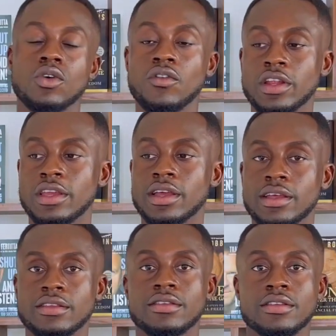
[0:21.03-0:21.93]
So over the
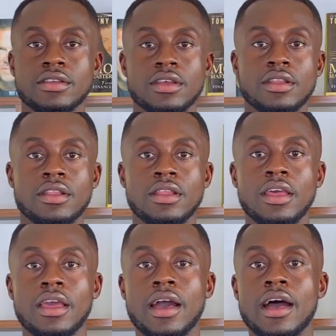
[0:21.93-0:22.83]
years,
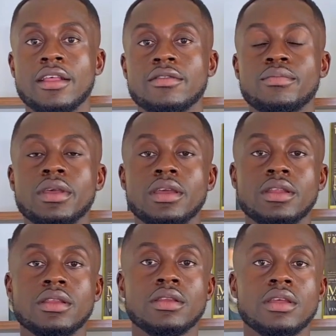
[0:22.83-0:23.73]
there has
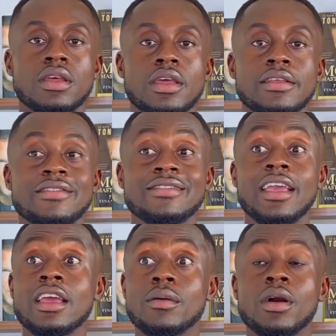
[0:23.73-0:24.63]
been
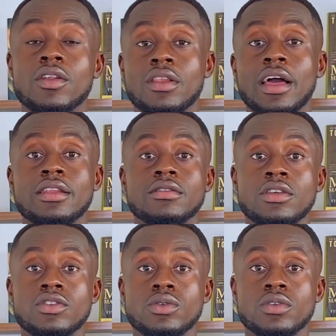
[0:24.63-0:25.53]
insane amount of land
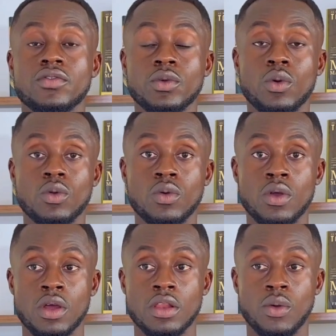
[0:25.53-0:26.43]
issues. If you go to
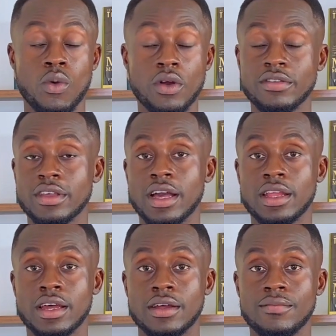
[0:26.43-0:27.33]
the courts in
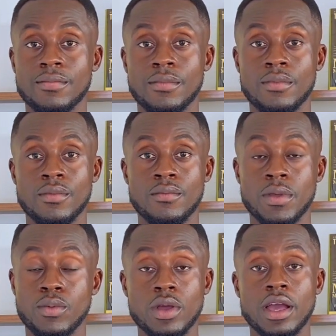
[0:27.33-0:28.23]
Ghana,
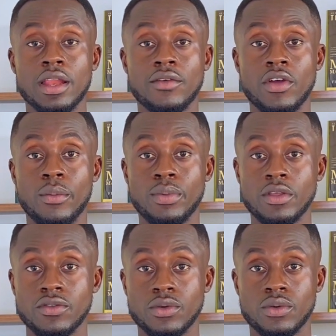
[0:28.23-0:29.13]
people in Ghana are very
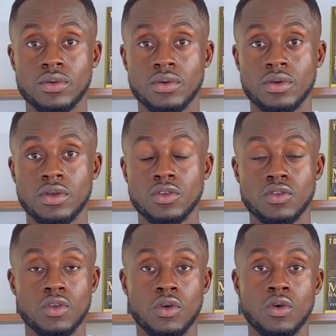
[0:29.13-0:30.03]
peaceful.
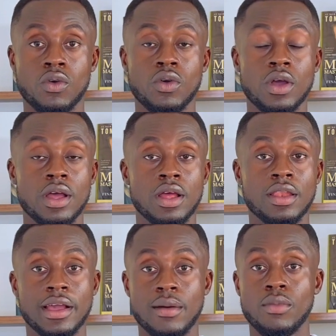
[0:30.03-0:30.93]
So
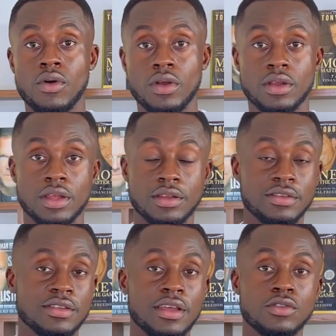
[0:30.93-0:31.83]
like abroad in the
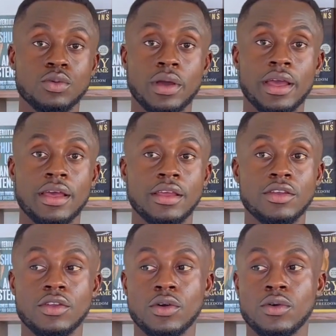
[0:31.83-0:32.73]
States where,
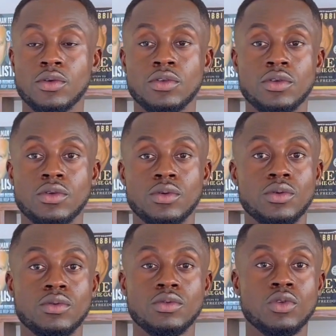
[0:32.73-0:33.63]
you know,
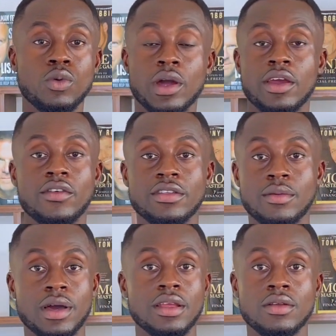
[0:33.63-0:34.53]
you do whatever,
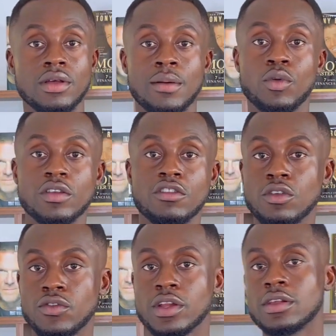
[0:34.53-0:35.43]
somebody, I'm going to sue
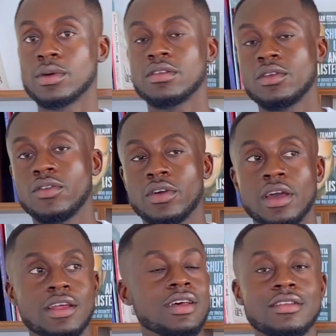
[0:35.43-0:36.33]
you for this, I'm going to sue you for
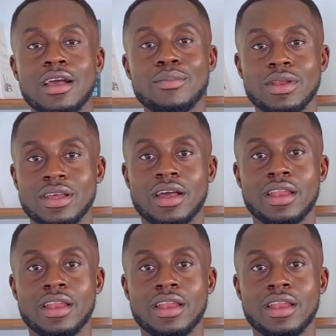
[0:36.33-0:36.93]
that. It doesn't happen in